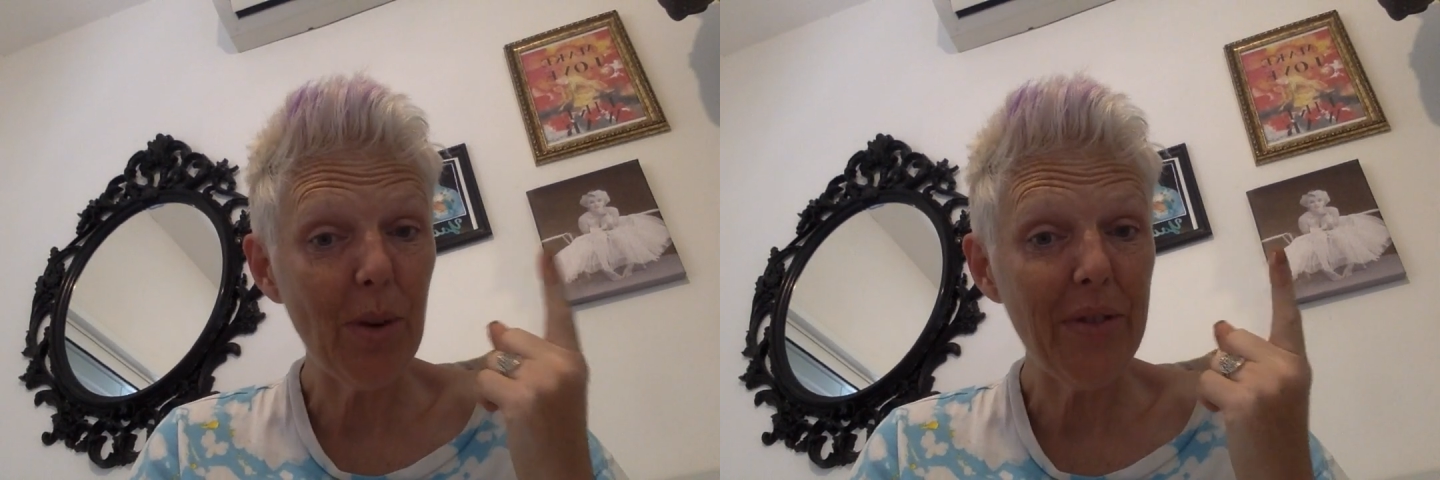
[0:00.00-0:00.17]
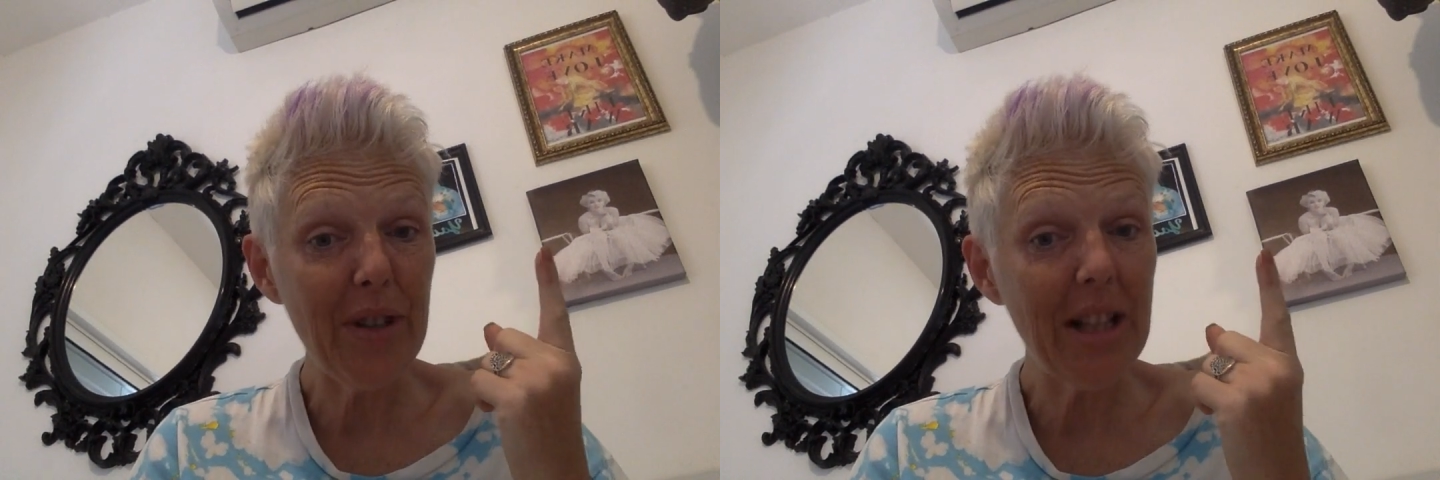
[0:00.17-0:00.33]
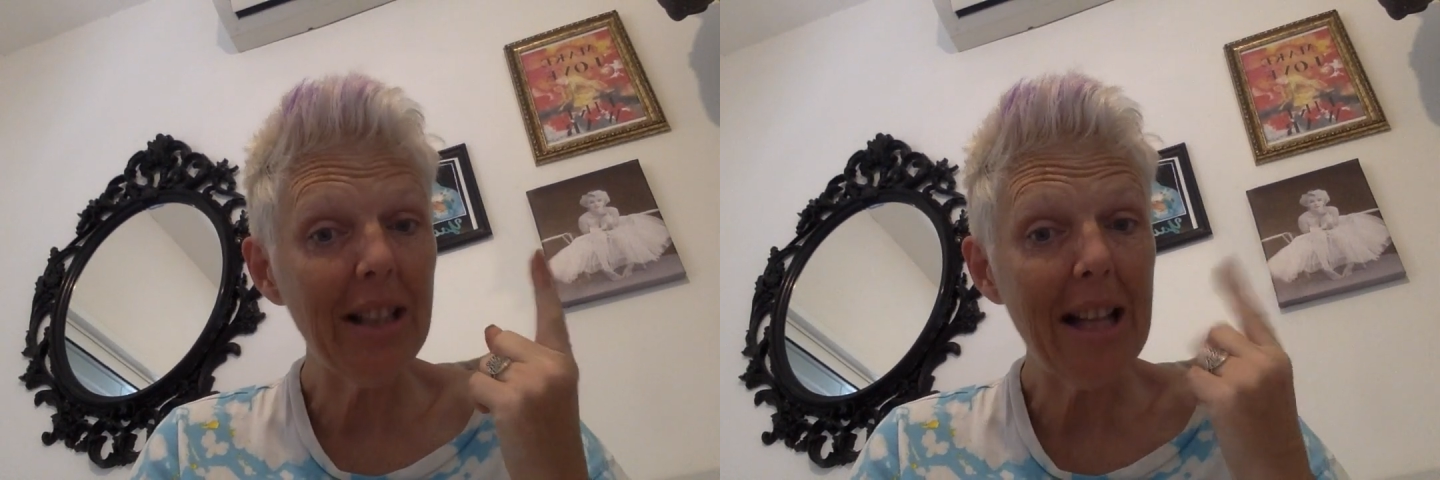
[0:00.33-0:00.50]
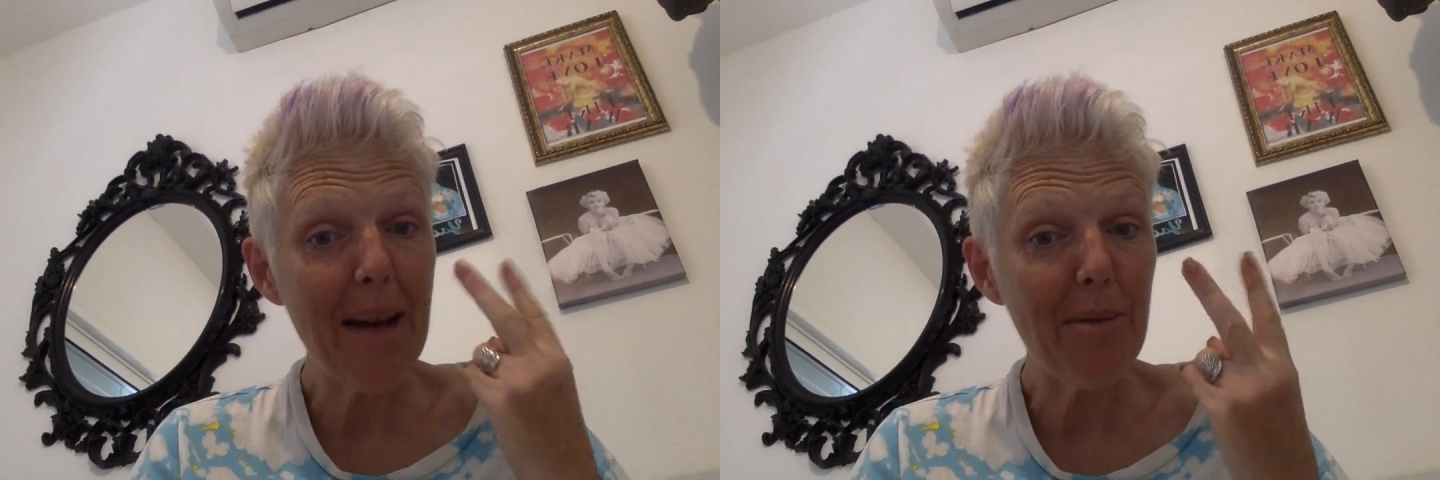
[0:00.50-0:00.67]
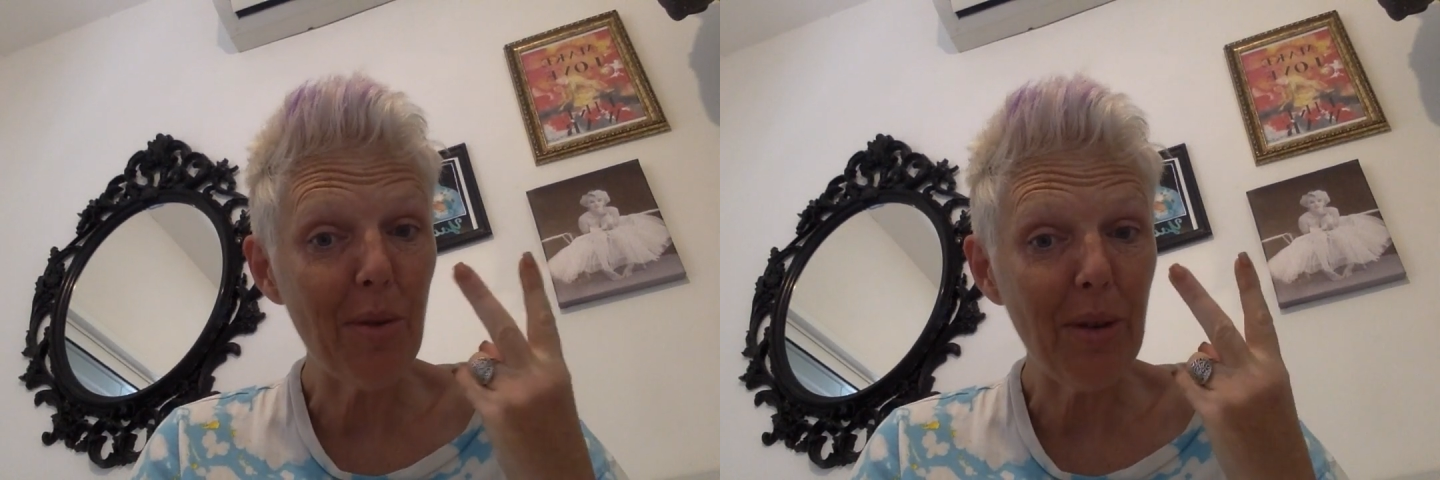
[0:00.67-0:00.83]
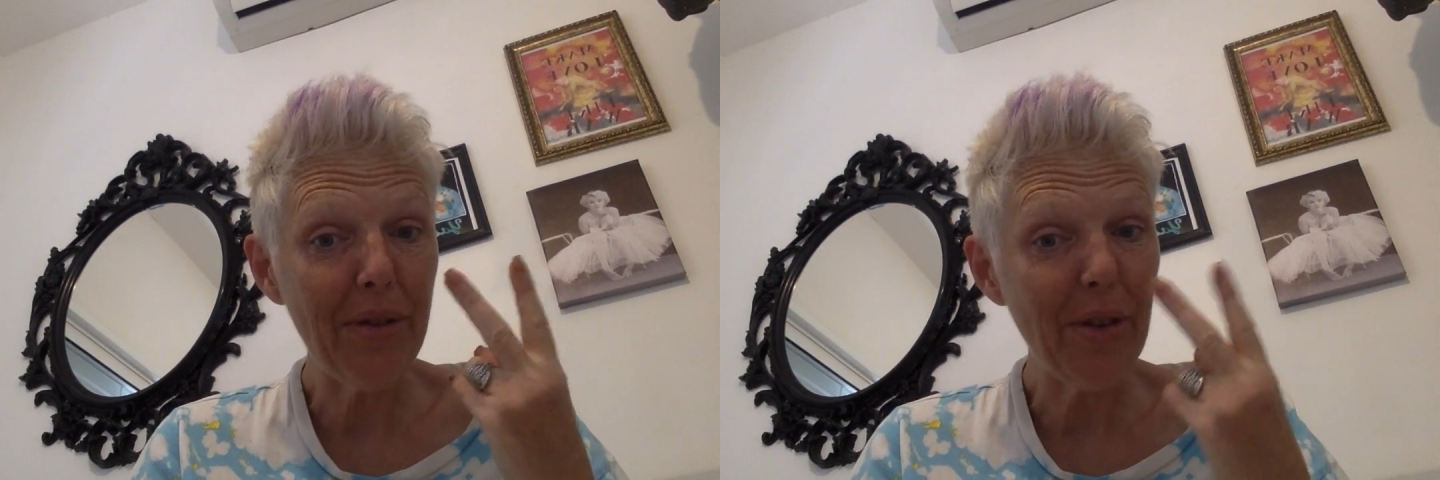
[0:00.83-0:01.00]
One for the collab
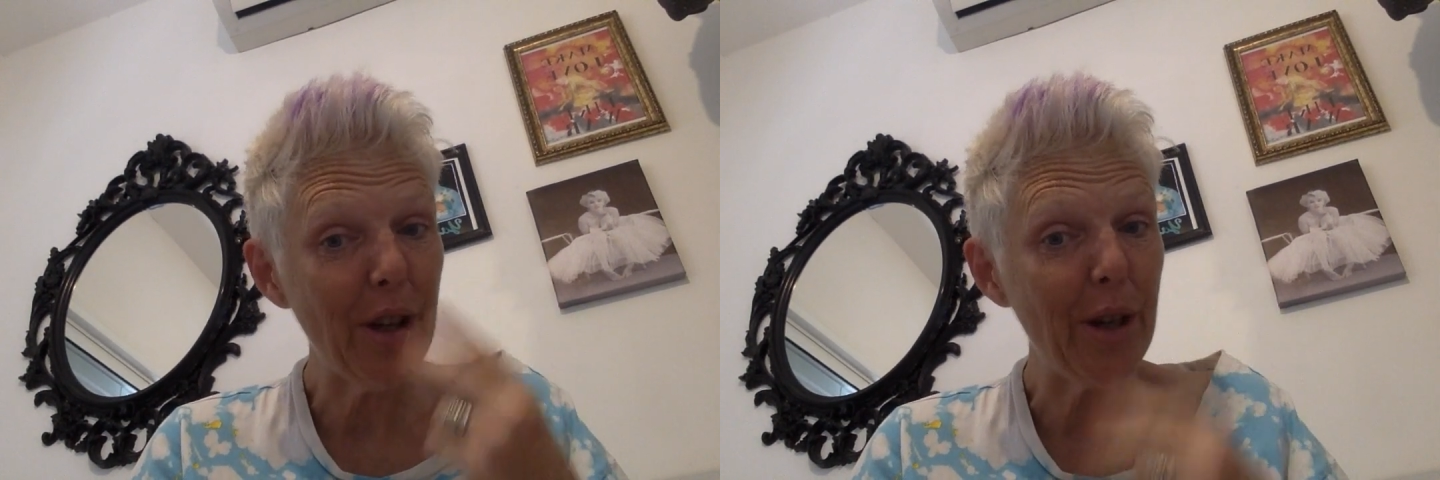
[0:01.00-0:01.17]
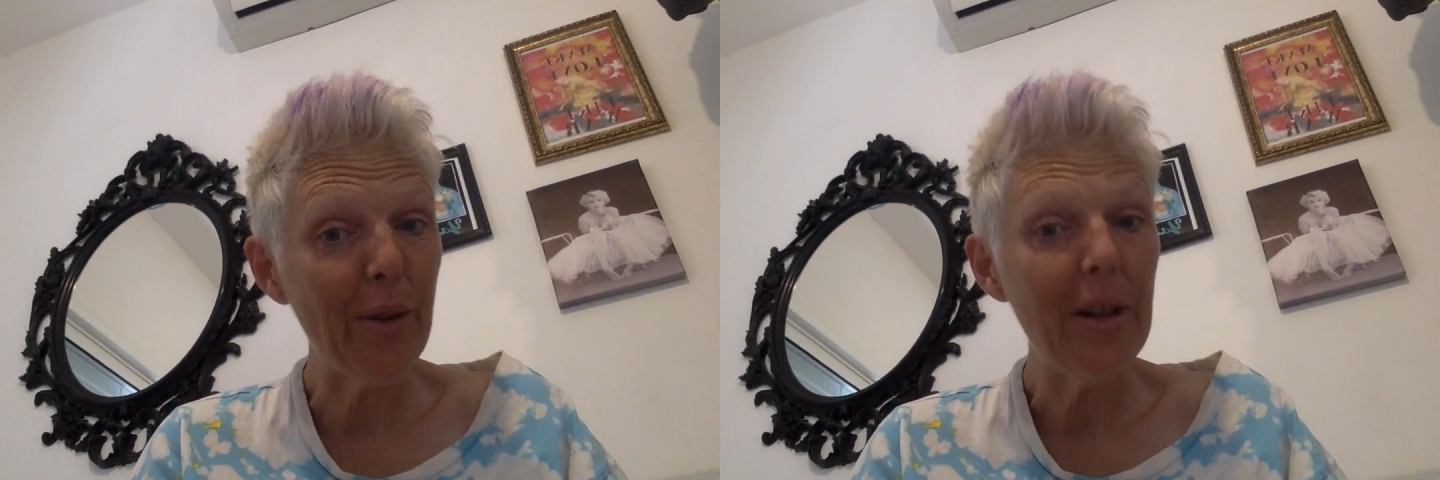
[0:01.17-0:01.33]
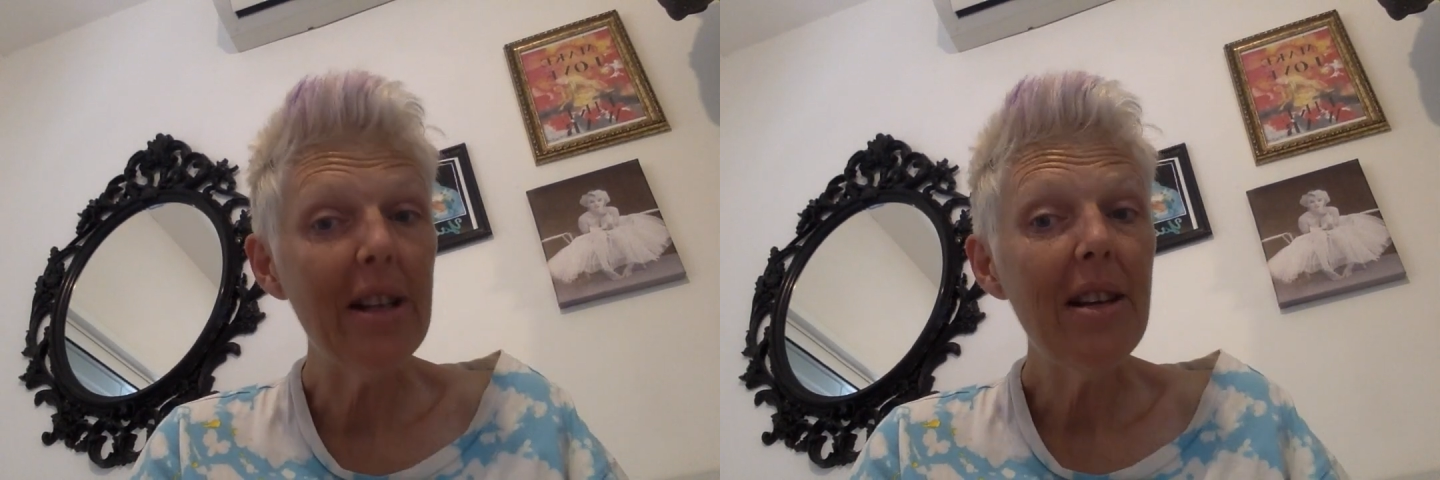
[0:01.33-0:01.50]
and one for you.